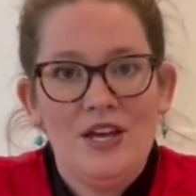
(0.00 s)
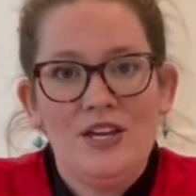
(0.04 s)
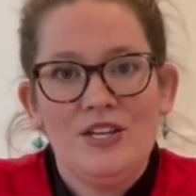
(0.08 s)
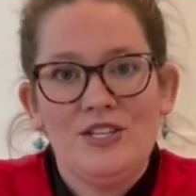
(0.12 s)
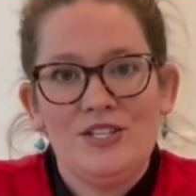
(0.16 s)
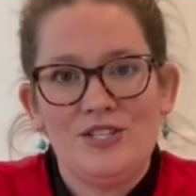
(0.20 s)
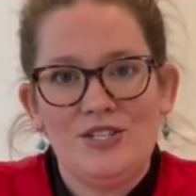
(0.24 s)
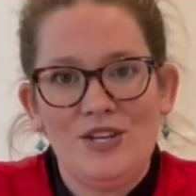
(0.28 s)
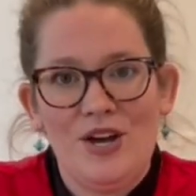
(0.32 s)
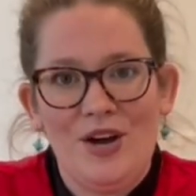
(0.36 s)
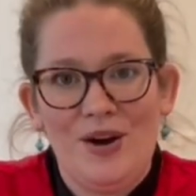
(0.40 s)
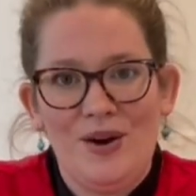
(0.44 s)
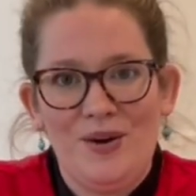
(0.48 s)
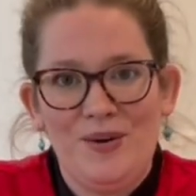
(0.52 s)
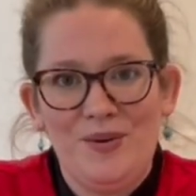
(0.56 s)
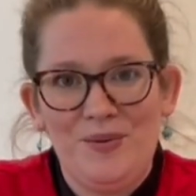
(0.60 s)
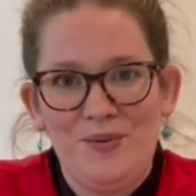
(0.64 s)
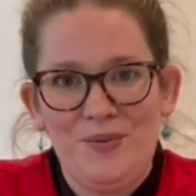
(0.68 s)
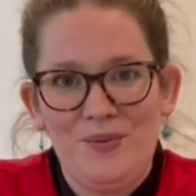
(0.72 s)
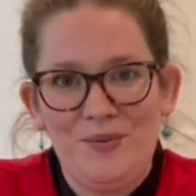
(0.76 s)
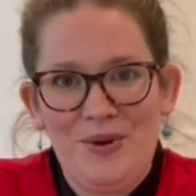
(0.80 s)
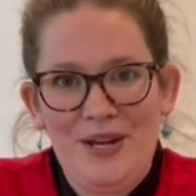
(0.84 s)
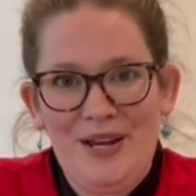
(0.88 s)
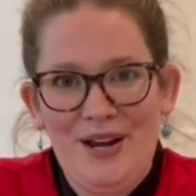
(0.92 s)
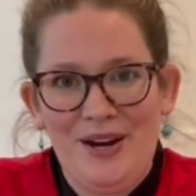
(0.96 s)

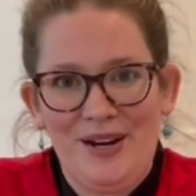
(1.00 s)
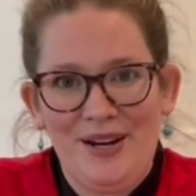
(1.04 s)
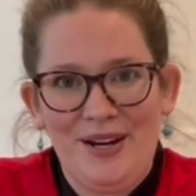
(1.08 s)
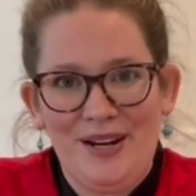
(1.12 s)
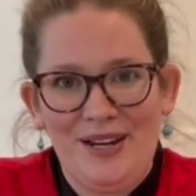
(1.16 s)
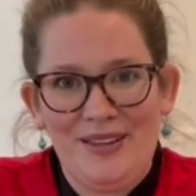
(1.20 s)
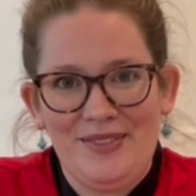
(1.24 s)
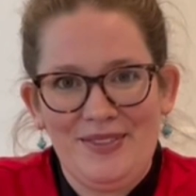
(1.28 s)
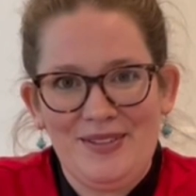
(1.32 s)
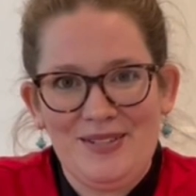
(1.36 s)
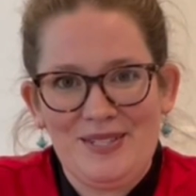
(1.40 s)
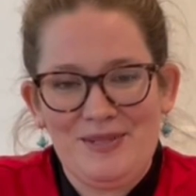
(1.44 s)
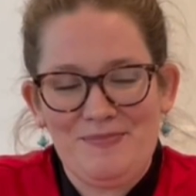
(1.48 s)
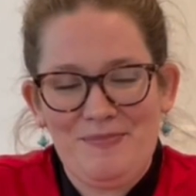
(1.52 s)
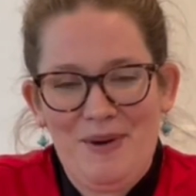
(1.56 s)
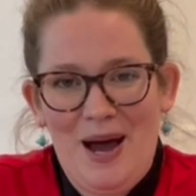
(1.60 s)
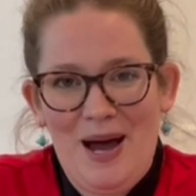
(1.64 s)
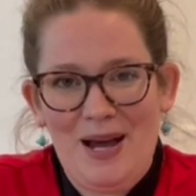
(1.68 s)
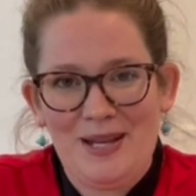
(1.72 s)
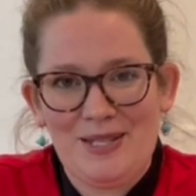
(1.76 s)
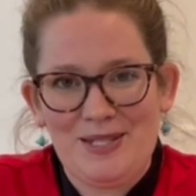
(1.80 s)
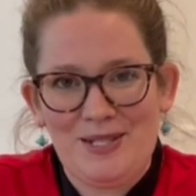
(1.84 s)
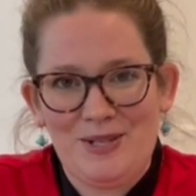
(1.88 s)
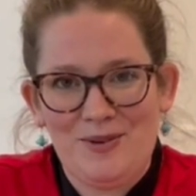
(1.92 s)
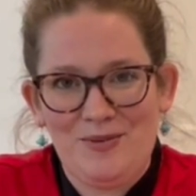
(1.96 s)
So we are gonna get this
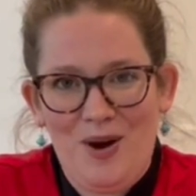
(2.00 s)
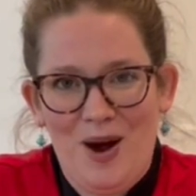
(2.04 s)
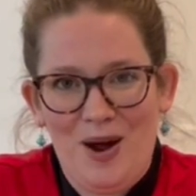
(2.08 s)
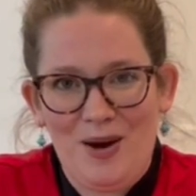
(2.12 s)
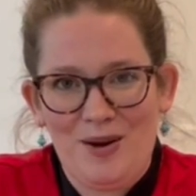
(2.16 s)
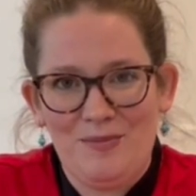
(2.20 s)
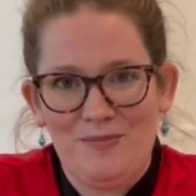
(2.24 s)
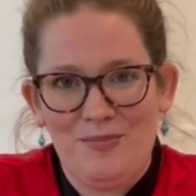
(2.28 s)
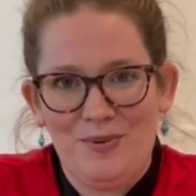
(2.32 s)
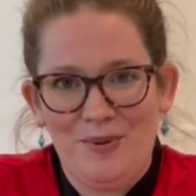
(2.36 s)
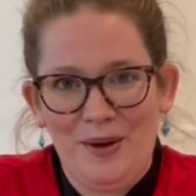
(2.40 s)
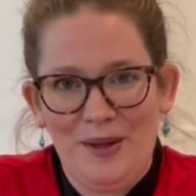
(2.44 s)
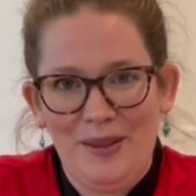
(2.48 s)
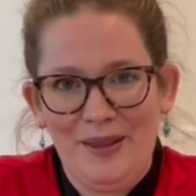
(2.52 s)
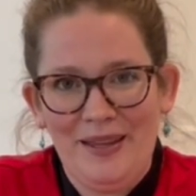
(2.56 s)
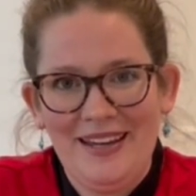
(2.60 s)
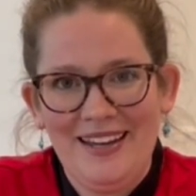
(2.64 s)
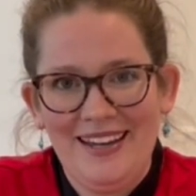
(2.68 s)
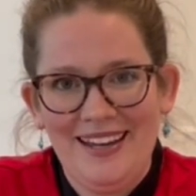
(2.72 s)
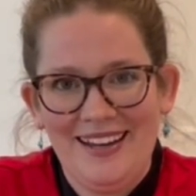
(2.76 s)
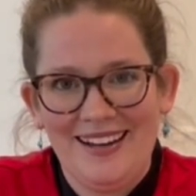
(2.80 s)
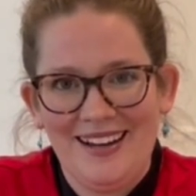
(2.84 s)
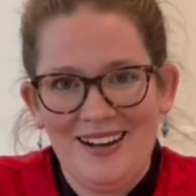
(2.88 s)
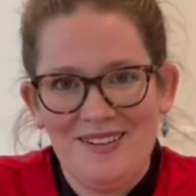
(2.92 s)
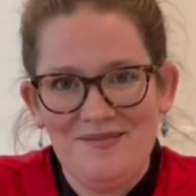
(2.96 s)
pasta water boiling
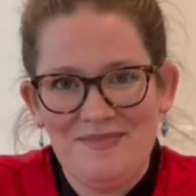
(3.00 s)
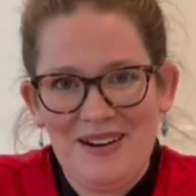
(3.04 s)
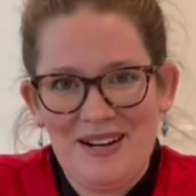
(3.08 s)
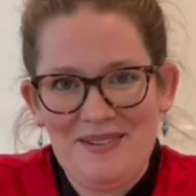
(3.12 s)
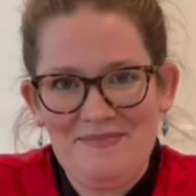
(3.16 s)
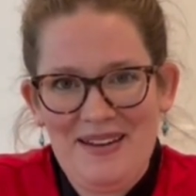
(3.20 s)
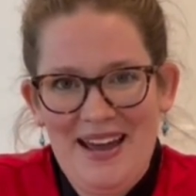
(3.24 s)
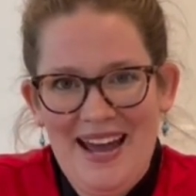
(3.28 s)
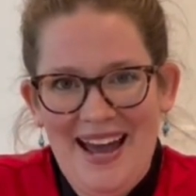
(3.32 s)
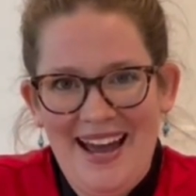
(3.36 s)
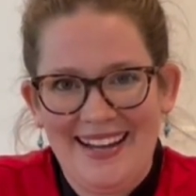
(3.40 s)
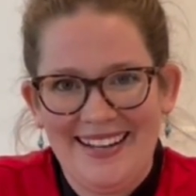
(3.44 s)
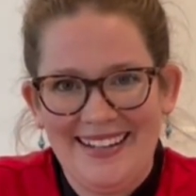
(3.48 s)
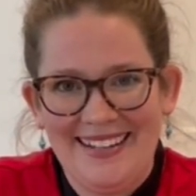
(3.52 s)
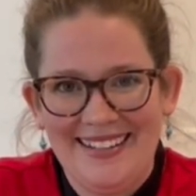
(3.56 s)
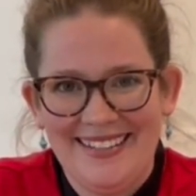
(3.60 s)
and come right back.